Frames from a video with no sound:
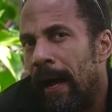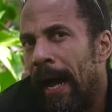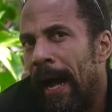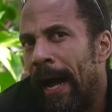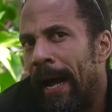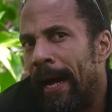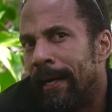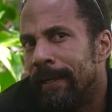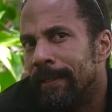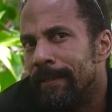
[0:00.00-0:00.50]

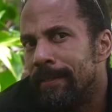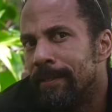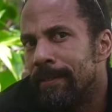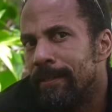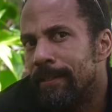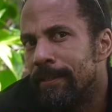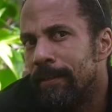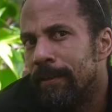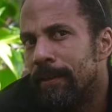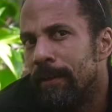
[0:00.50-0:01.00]

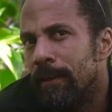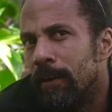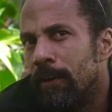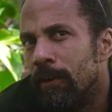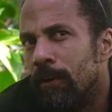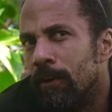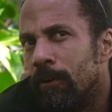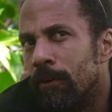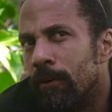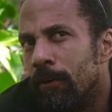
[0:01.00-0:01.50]
as,
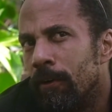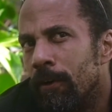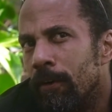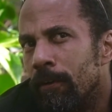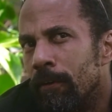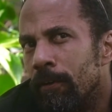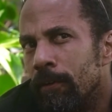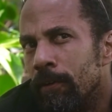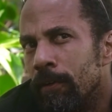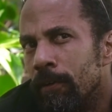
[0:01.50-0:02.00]

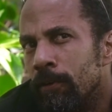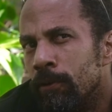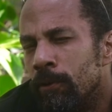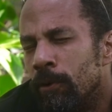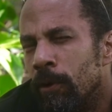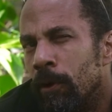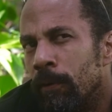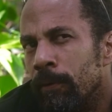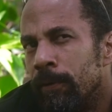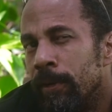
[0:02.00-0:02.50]
you
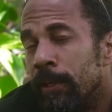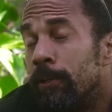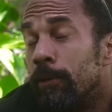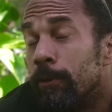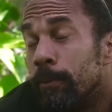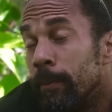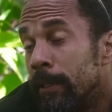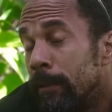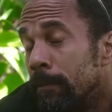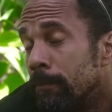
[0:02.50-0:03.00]
know, the
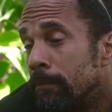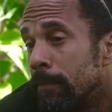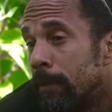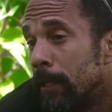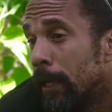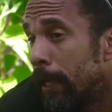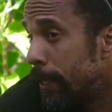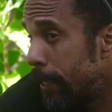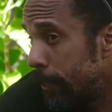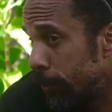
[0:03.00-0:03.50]
human
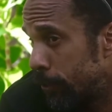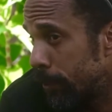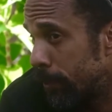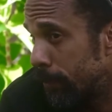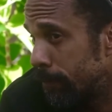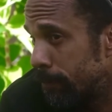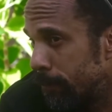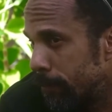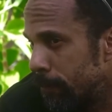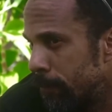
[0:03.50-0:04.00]
condition,
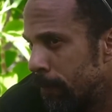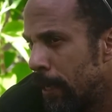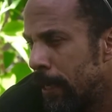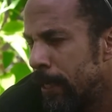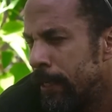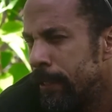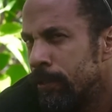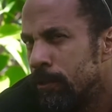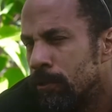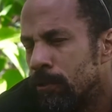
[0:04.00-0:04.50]

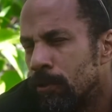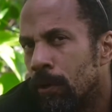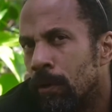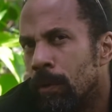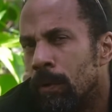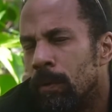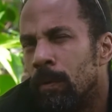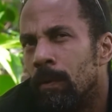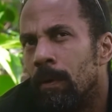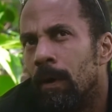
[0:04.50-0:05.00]
right?
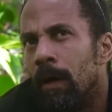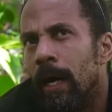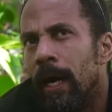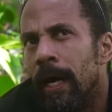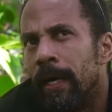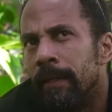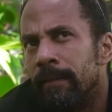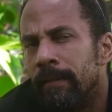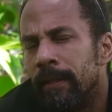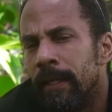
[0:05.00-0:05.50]
So
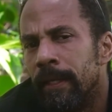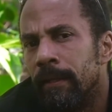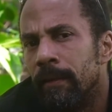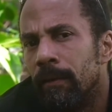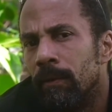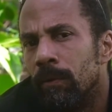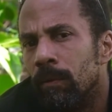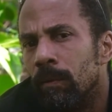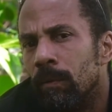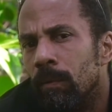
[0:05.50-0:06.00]
I think
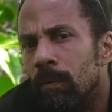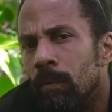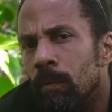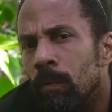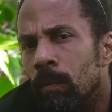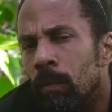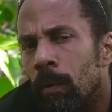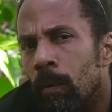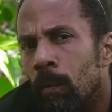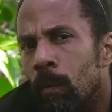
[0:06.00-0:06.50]

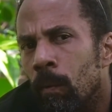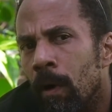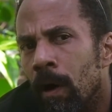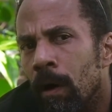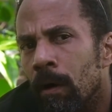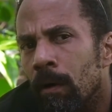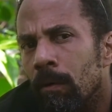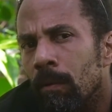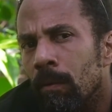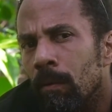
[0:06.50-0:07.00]
what